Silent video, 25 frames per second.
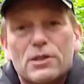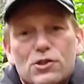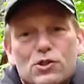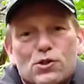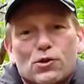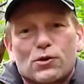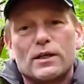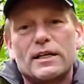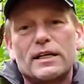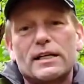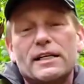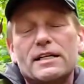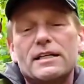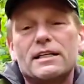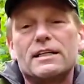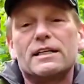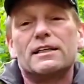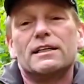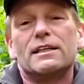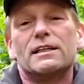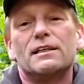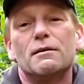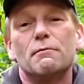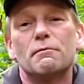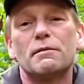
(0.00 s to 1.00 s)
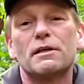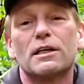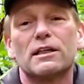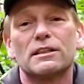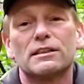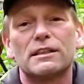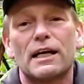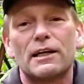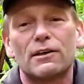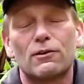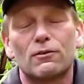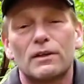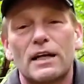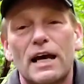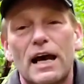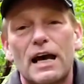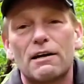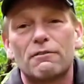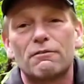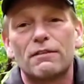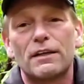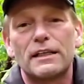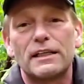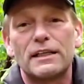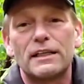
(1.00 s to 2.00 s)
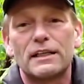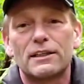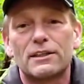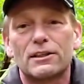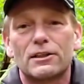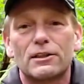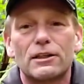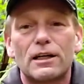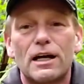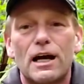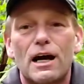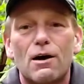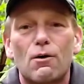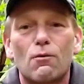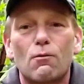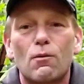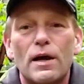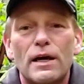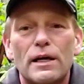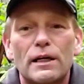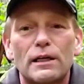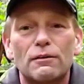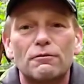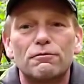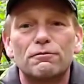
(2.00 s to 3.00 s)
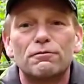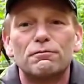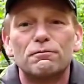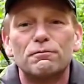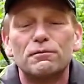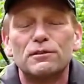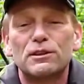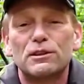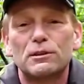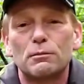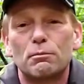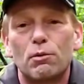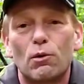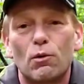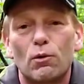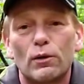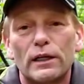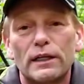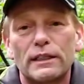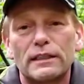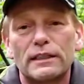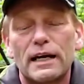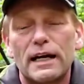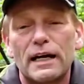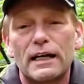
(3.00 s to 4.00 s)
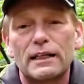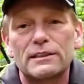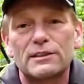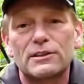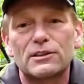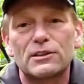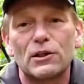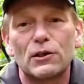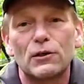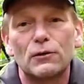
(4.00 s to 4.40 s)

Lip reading: in the tree because I don't have any other way of supporting that.